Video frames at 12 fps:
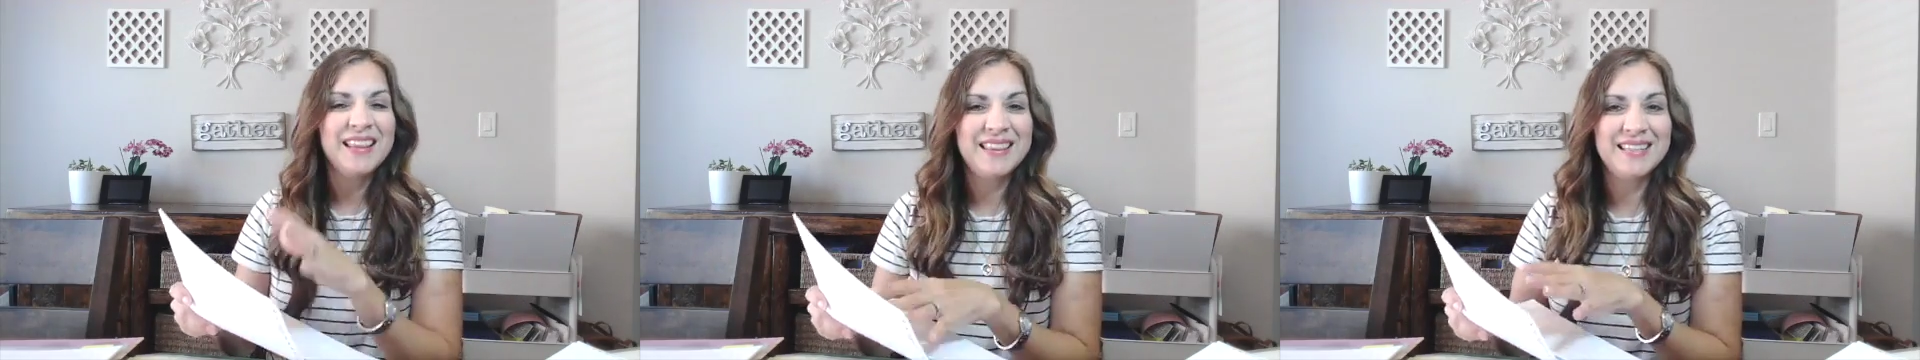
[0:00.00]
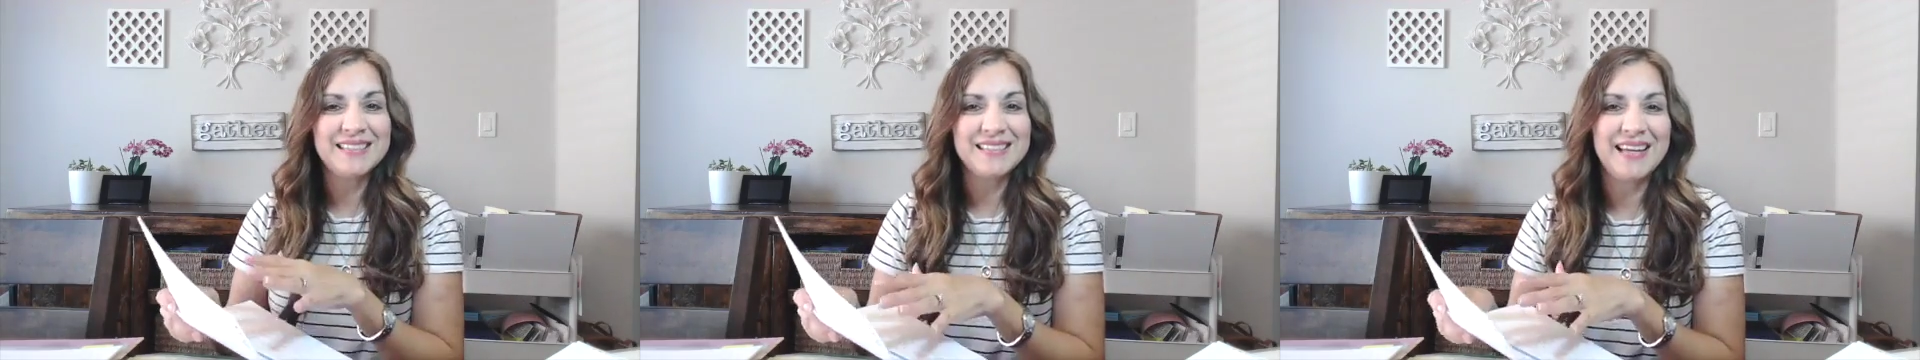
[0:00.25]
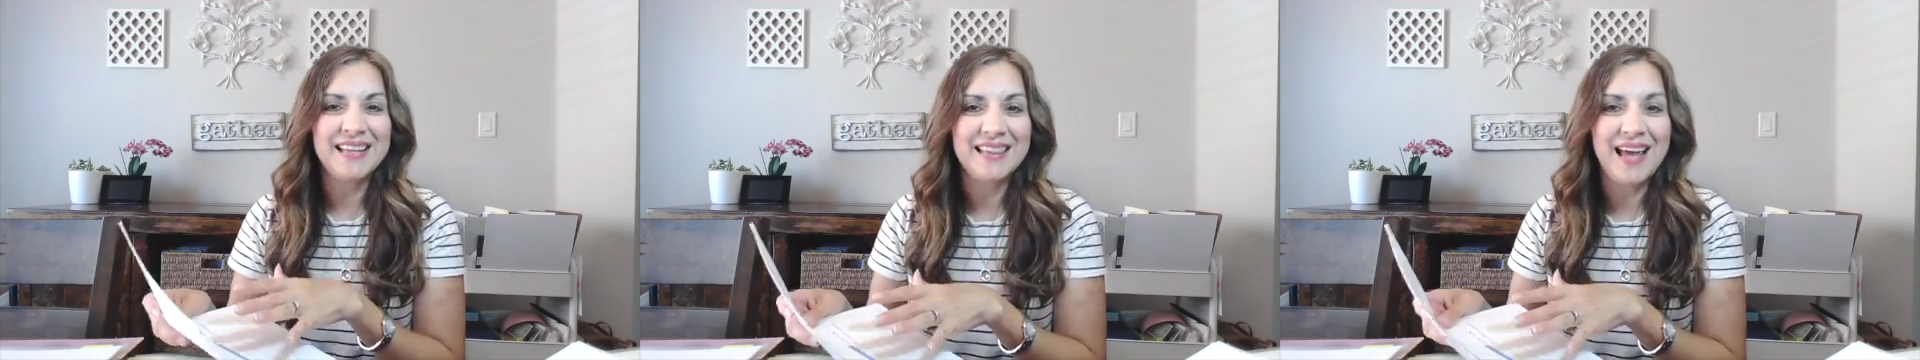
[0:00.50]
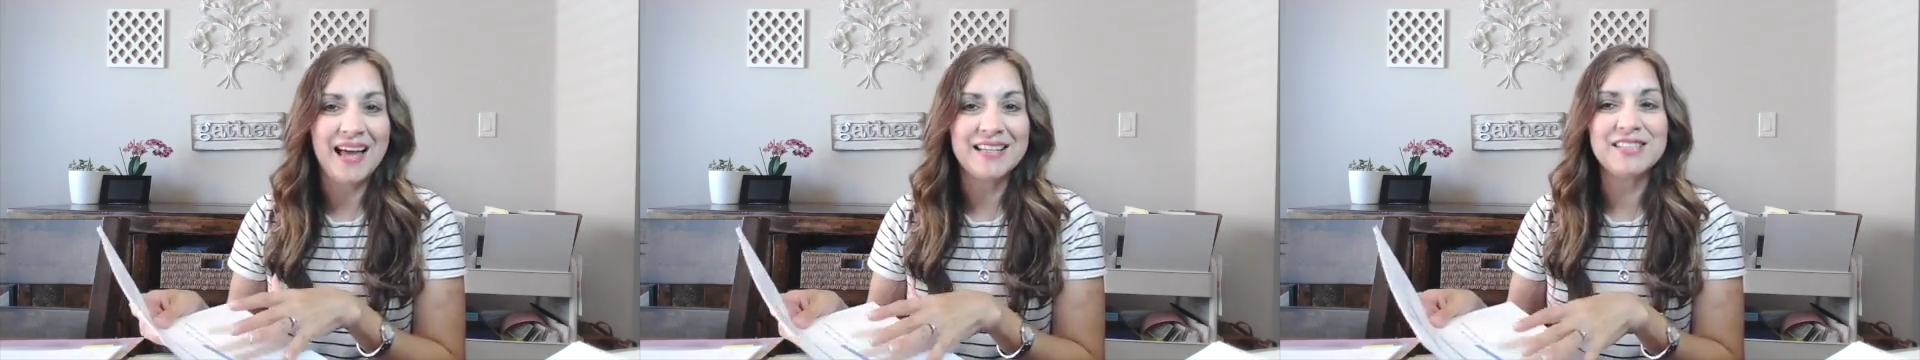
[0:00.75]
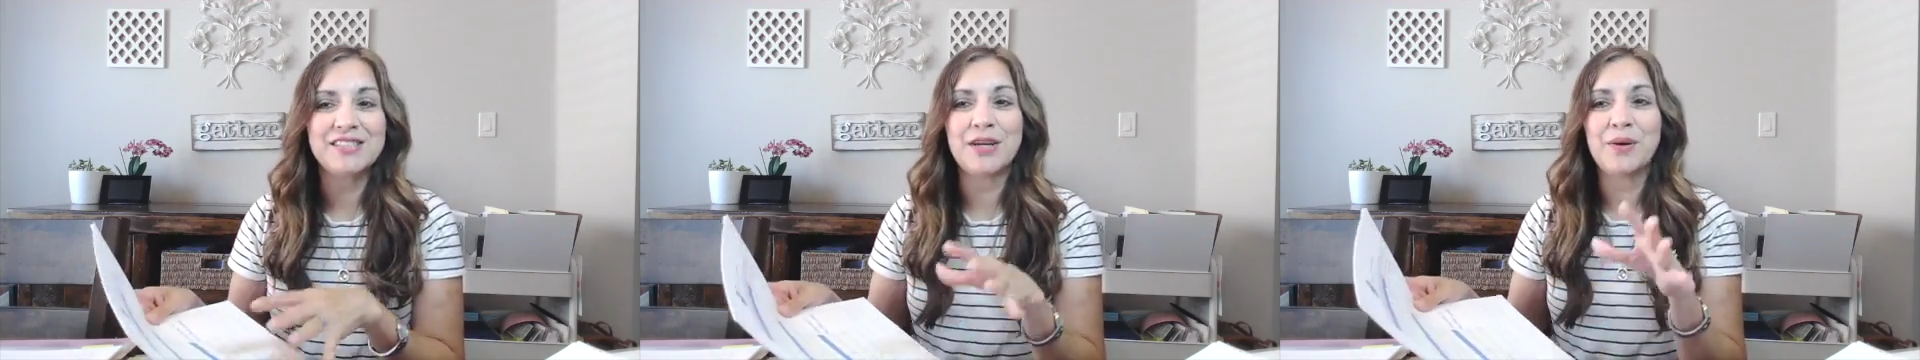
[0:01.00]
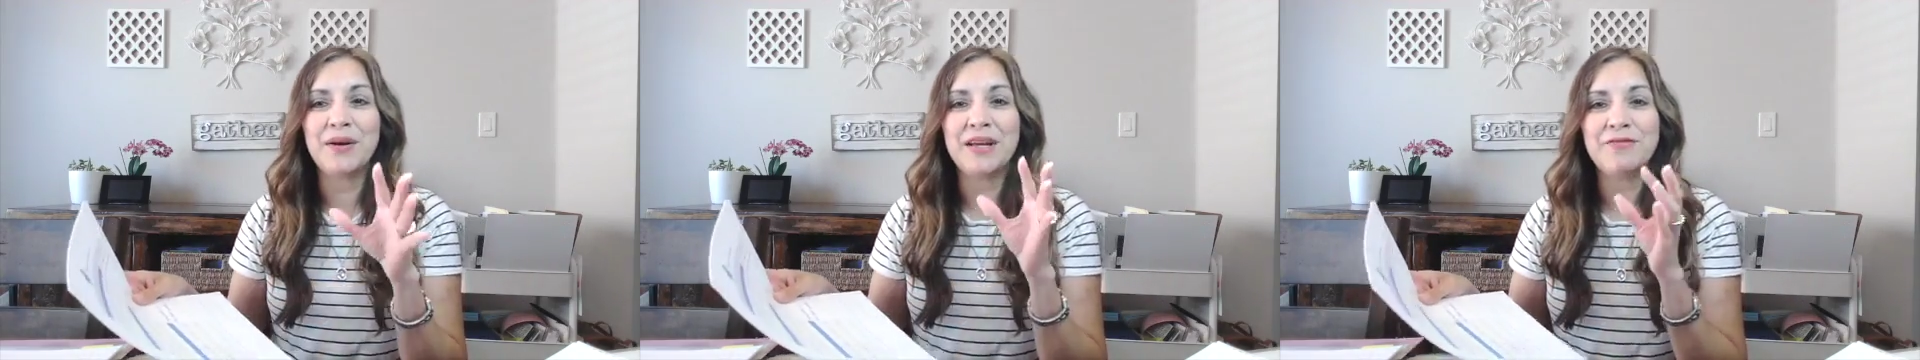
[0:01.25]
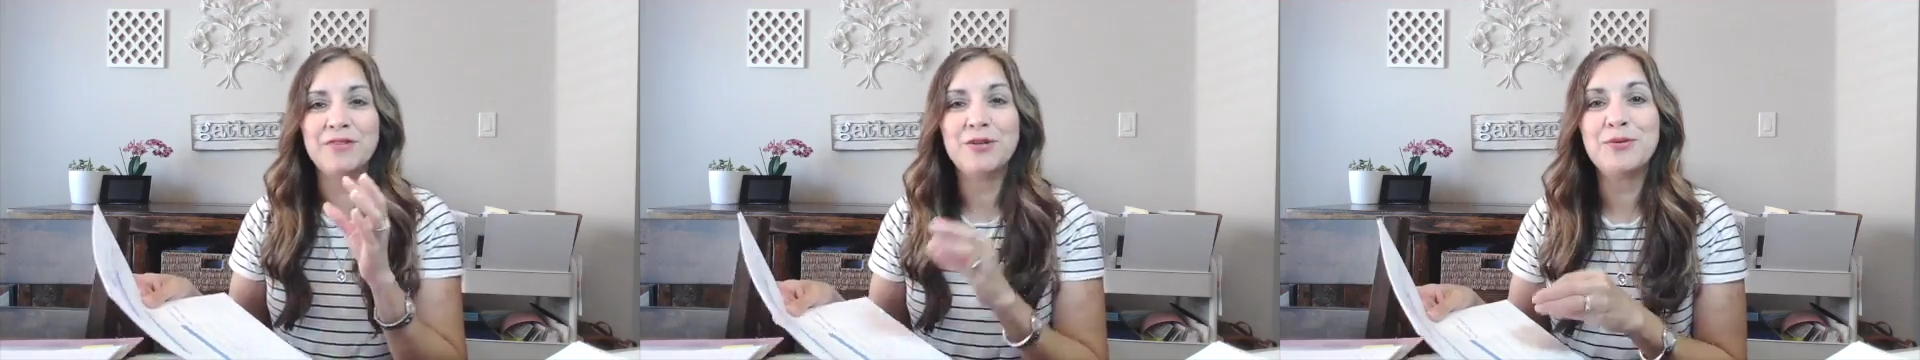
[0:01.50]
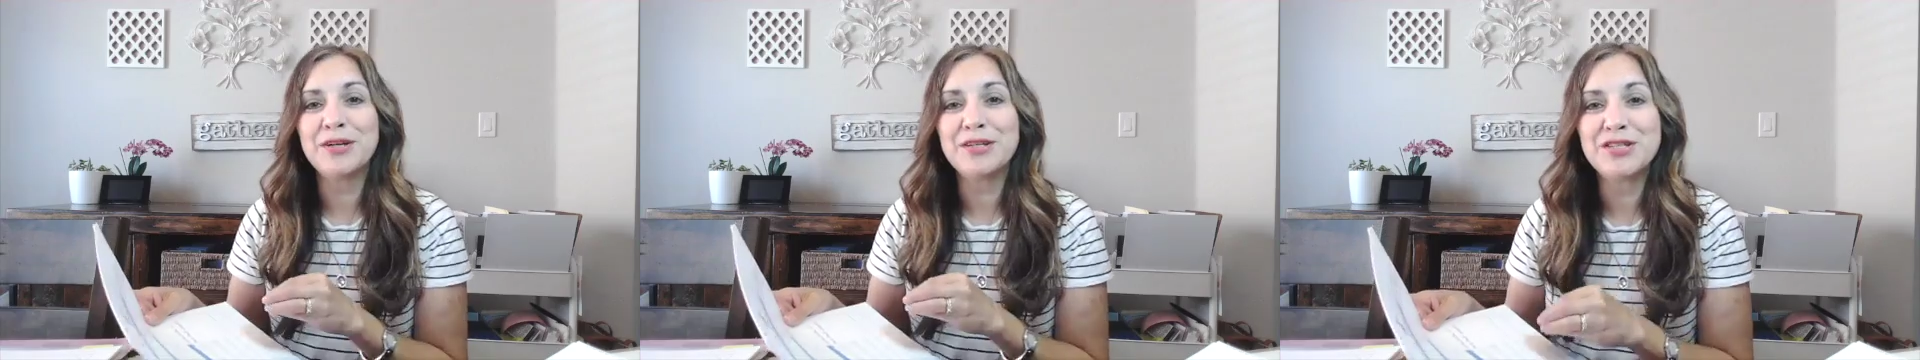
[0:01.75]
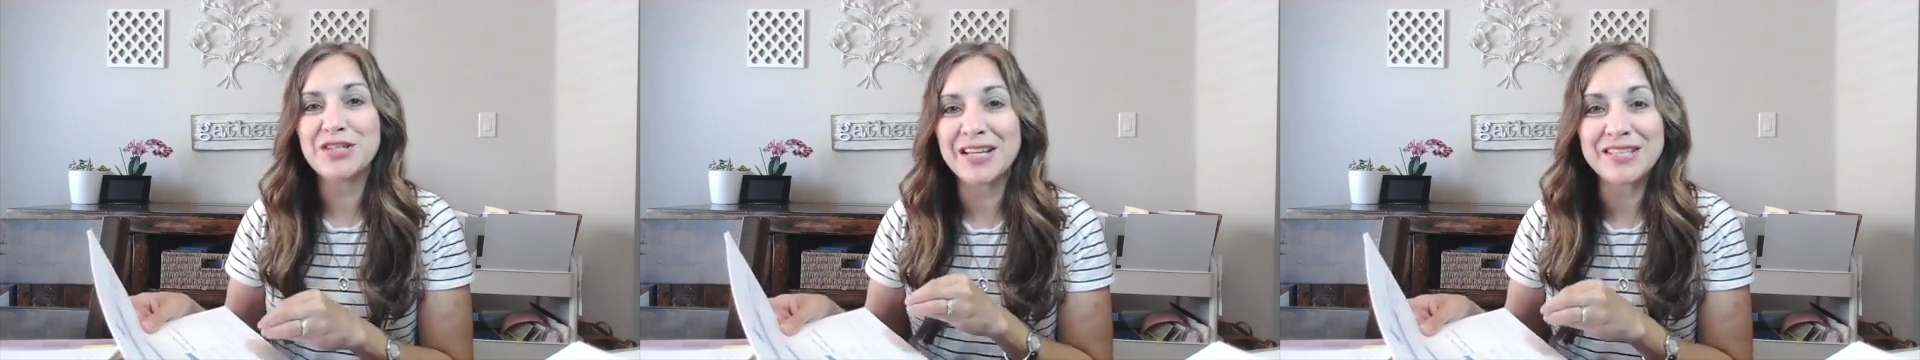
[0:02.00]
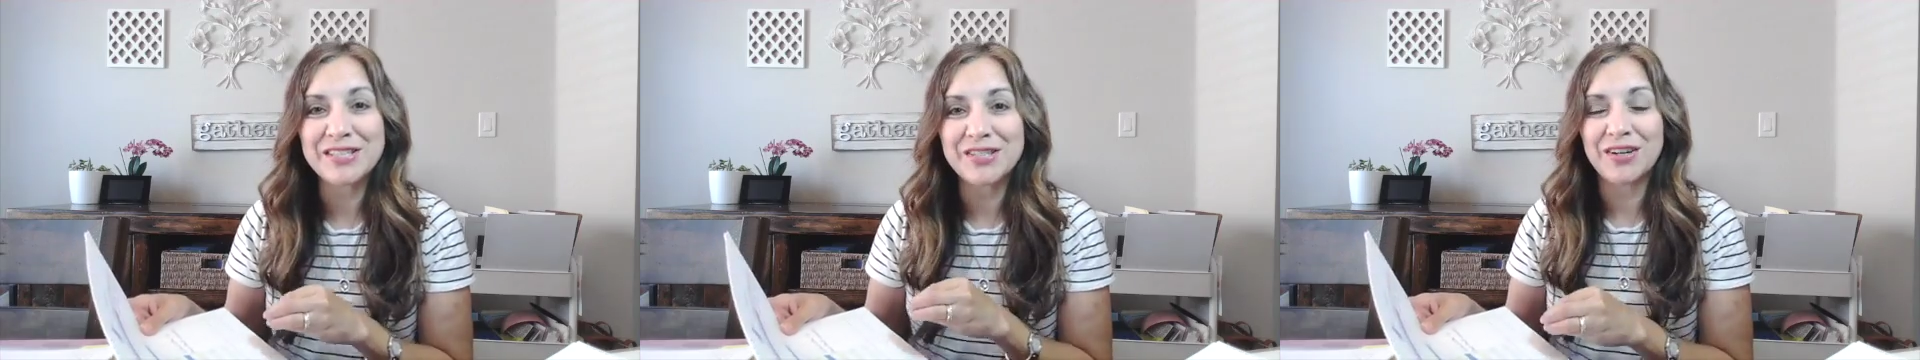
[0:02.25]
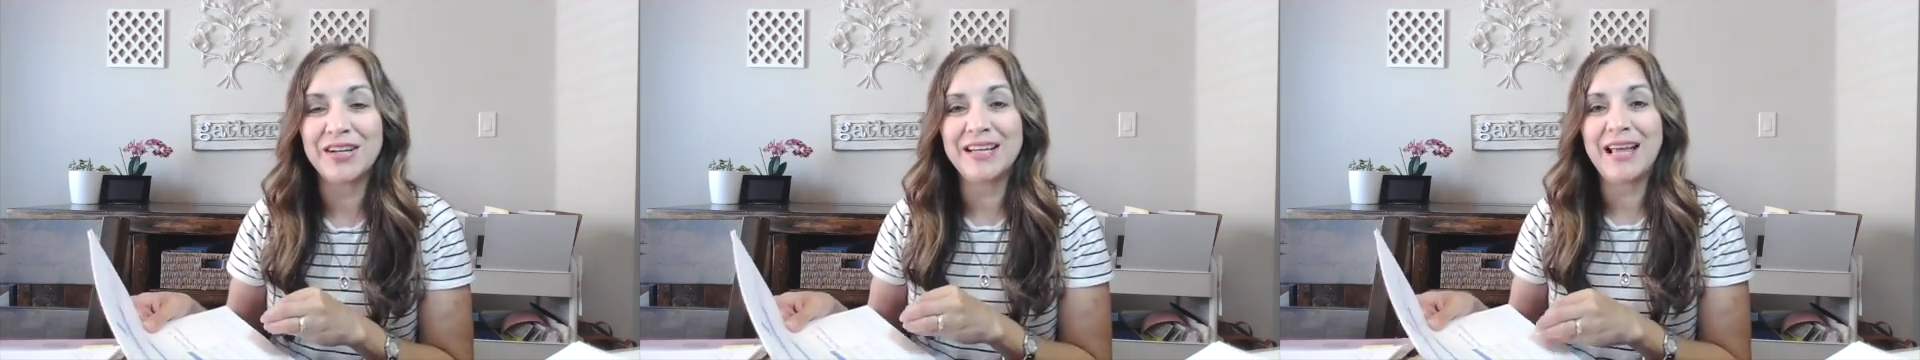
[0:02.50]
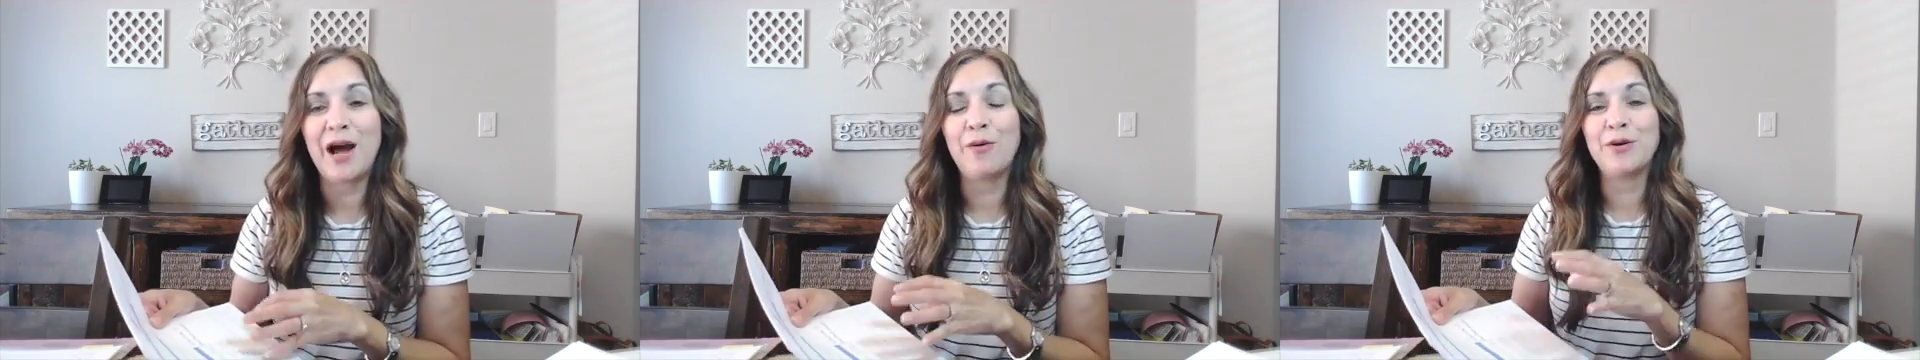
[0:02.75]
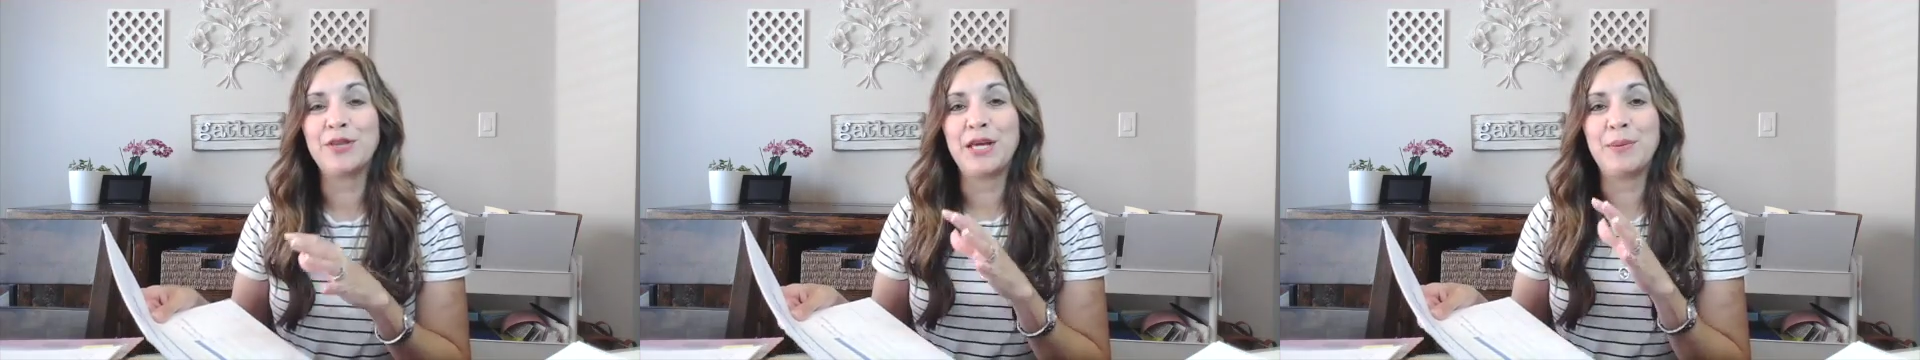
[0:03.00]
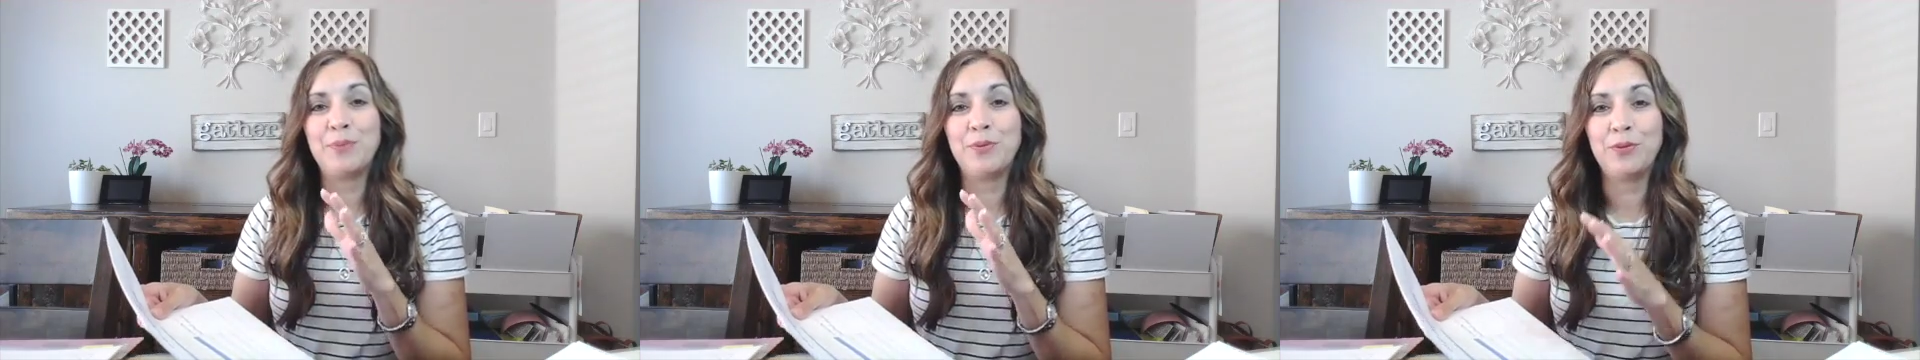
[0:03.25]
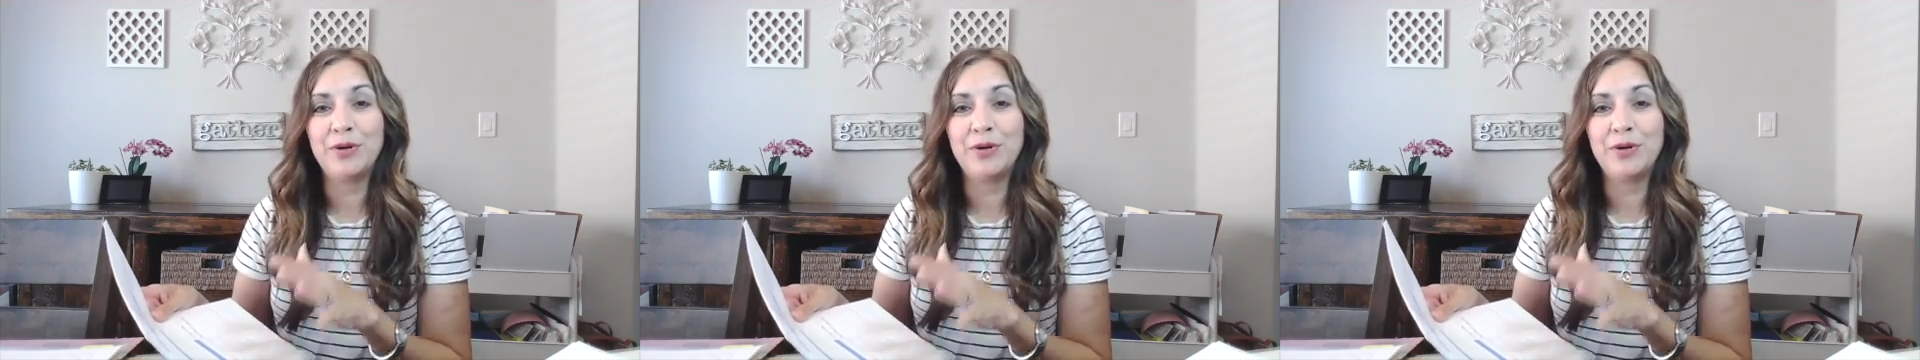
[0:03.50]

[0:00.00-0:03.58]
Things like that. So if you are just starting out with a